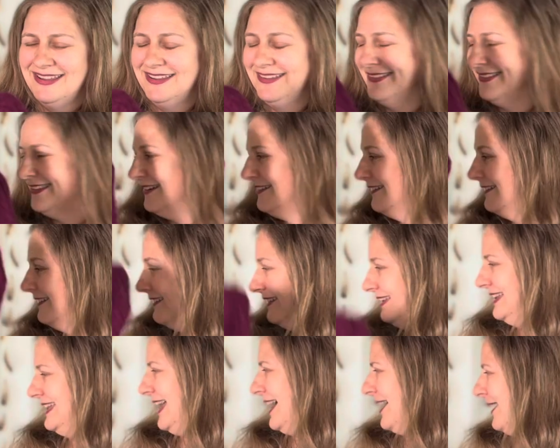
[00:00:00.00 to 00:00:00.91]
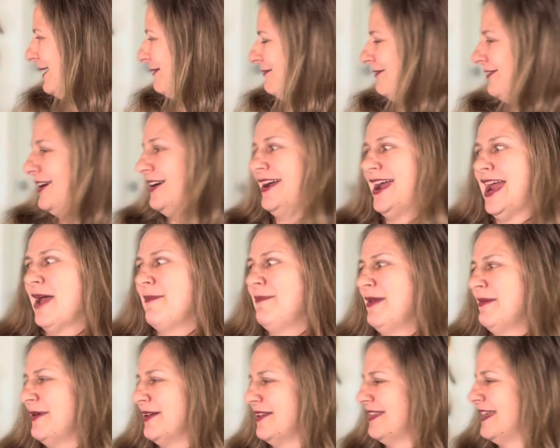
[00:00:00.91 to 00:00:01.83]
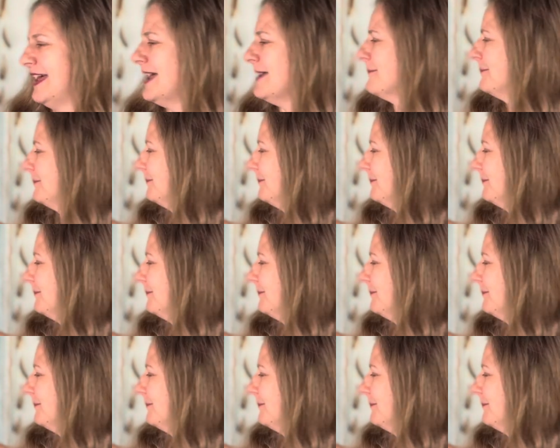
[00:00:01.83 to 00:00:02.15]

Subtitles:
So yeah, I'm very happy about that.